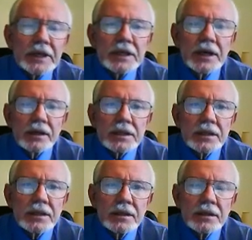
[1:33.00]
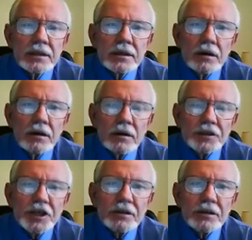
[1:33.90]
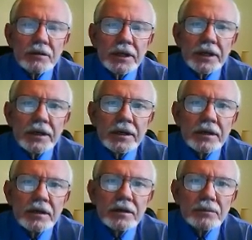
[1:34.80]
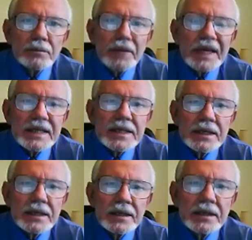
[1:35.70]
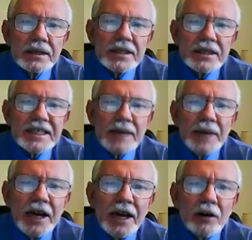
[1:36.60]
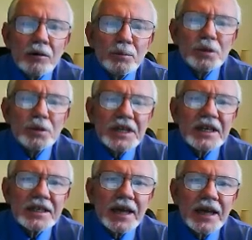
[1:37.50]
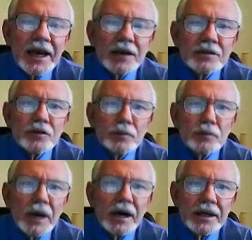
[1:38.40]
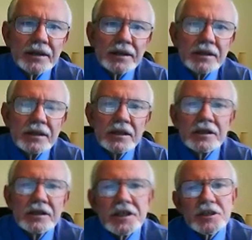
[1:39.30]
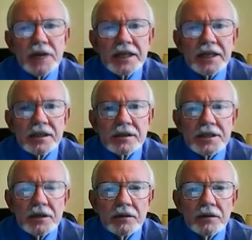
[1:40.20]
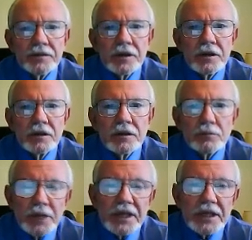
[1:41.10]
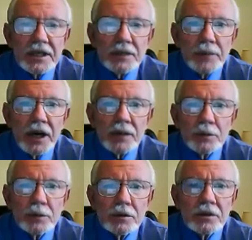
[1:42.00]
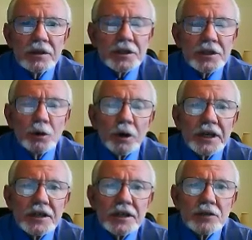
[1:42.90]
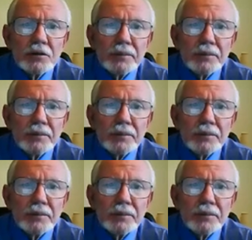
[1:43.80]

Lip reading: doubt generally meant somehow putting it out of your mind, distracting yourself, reading the Bible, talking to a